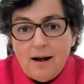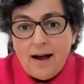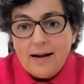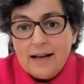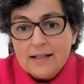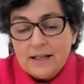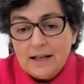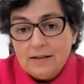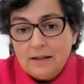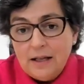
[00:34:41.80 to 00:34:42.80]
unless
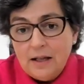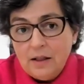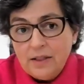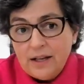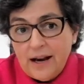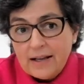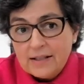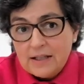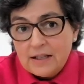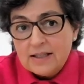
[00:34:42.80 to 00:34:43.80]
and until the
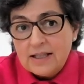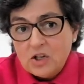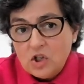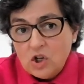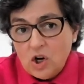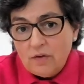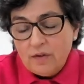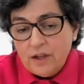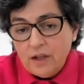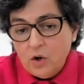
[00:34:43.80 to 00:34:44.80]
next session
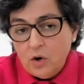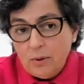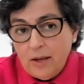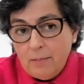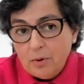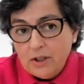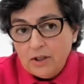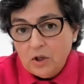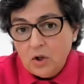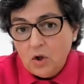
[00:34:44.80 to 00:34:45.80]
of the European
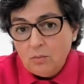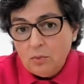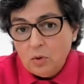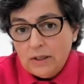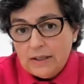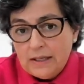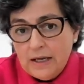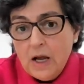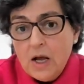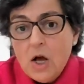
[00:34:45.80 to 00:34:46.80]
political
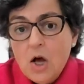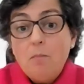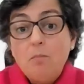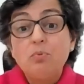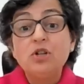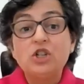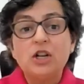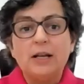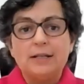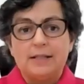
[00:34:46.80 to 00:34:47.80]
community,
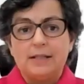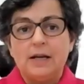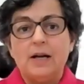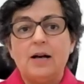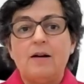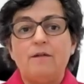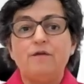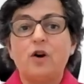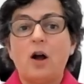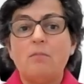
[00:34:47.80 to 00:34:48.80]
bridges
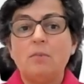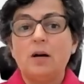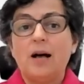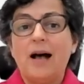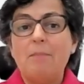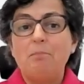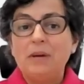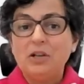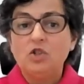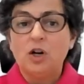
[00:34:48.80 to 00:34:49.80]
from a
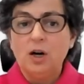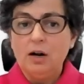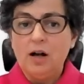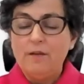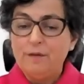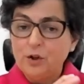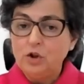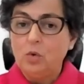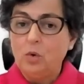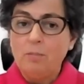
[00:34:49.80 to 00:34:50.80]
picture, a
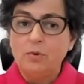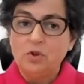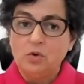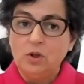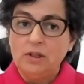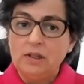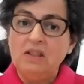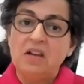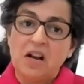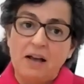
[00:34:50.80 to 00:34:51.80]
photo opportunity
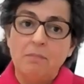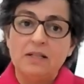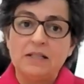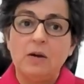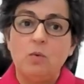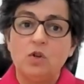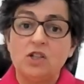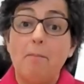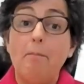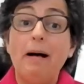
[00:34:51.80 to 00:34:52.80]
that I must say was
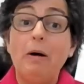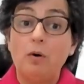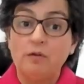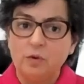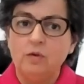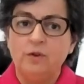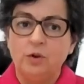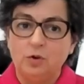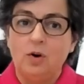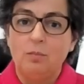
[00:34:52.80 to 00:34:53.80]
a powerful
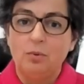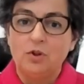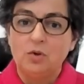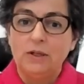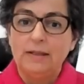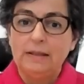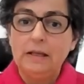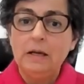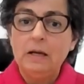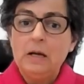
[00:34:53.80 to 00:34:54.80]
photo opportunity,